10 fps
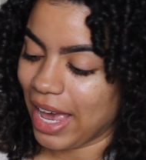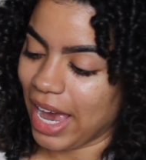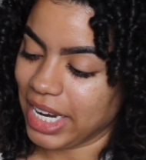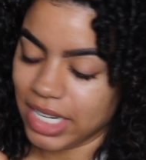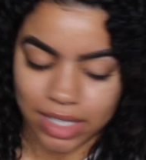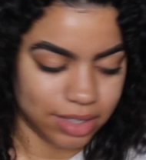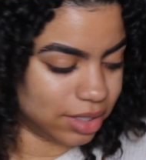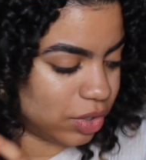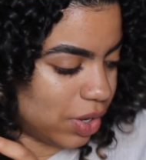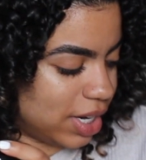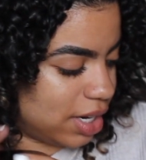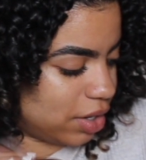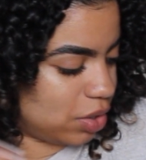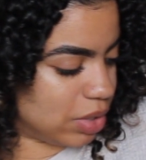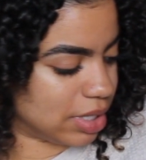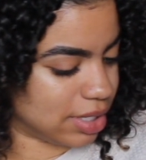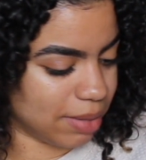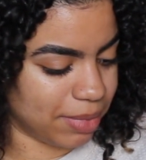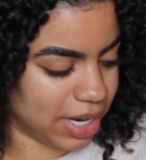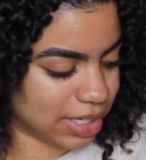I need to use this
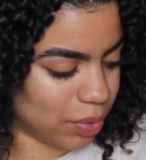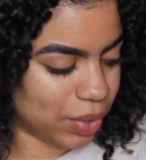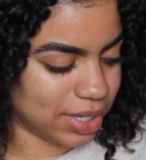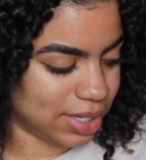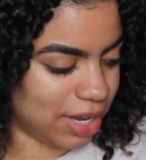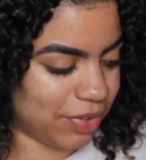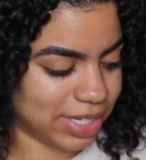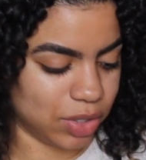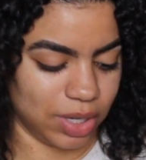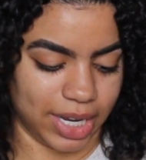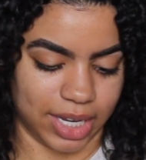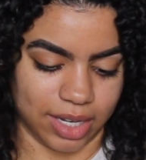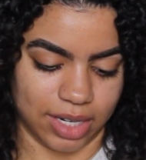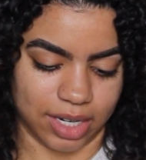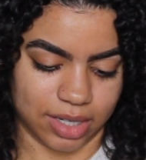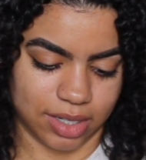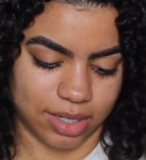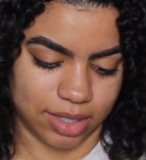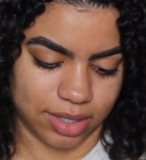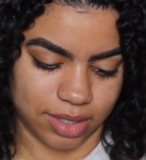up next. I want to see if I still like it. Like,
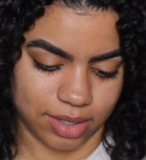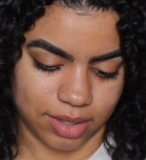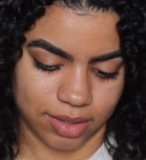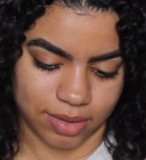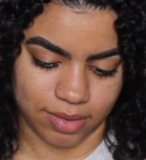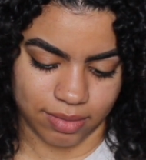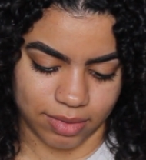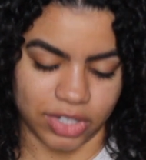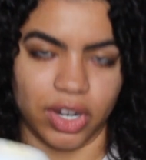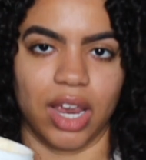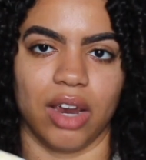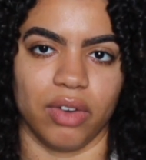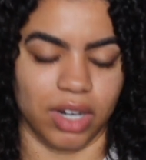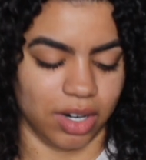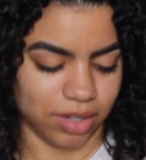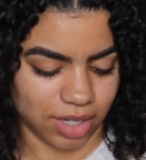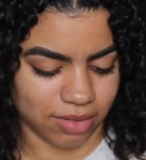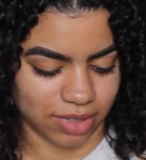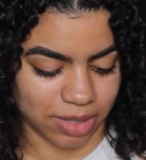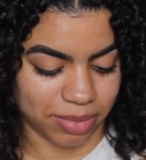there's a hair in here,
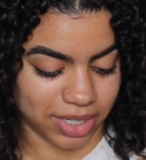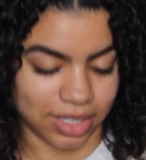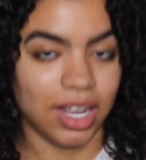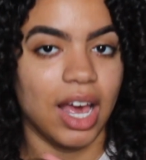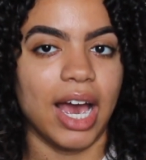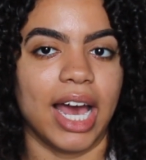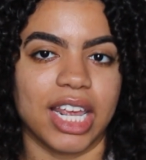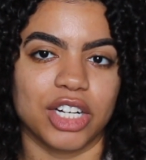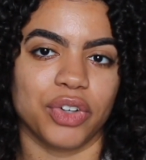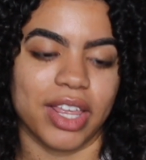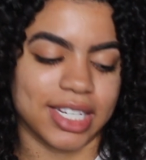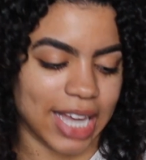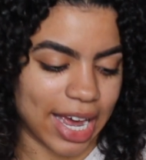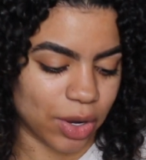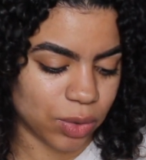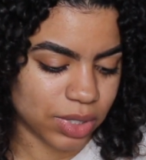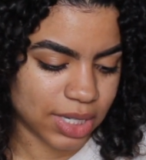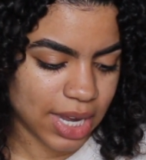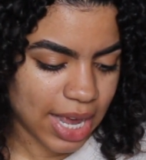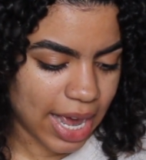lovely, but I need to try this out.
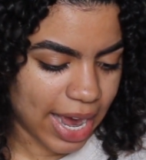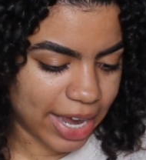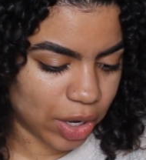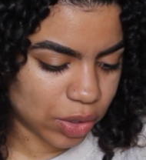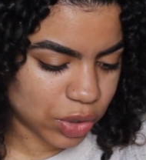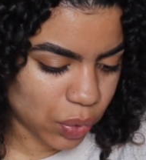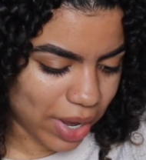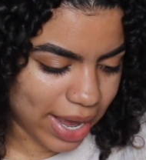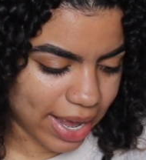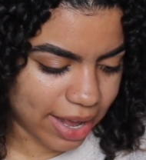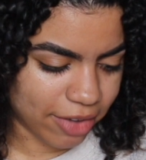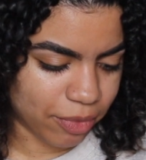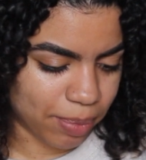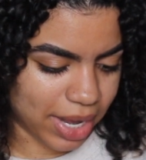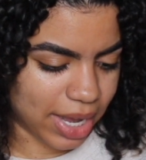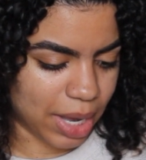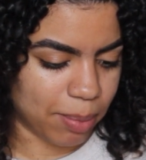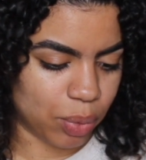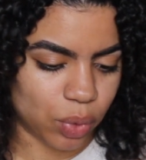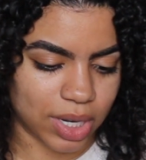I also have by
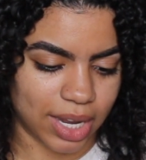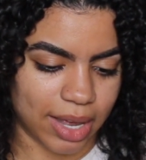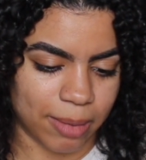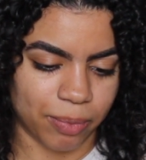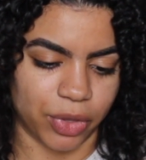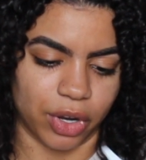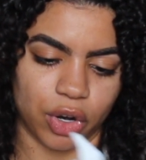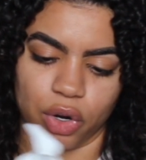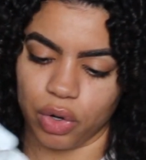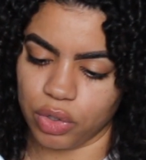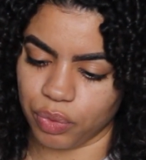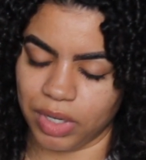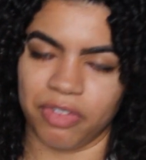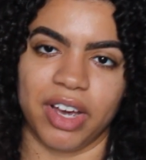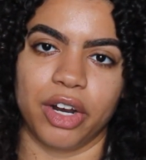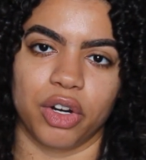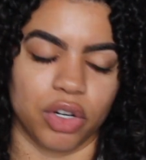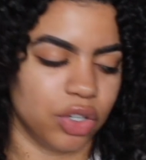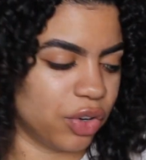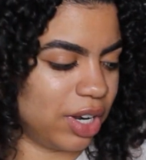Bouclem their Curls Redefined
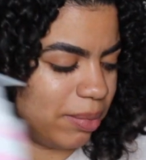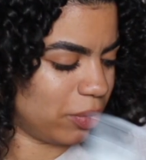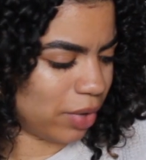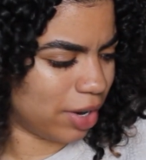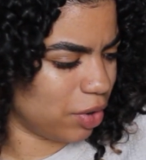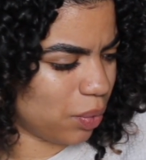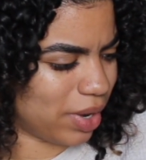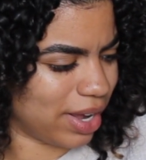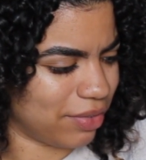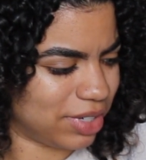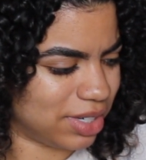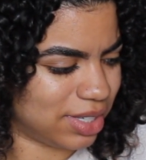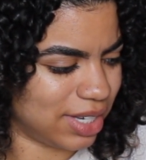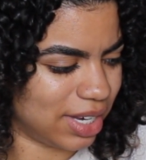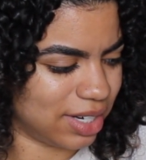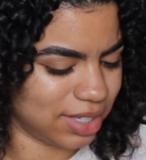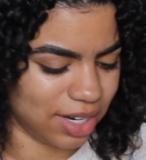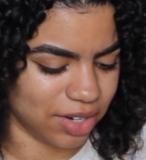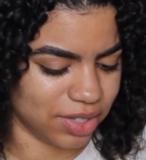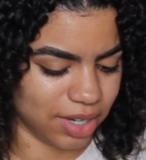Curl Cream. I don't know why I have it just
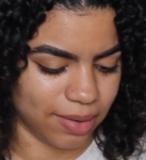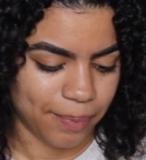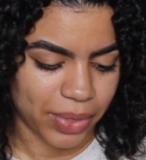sitting outside.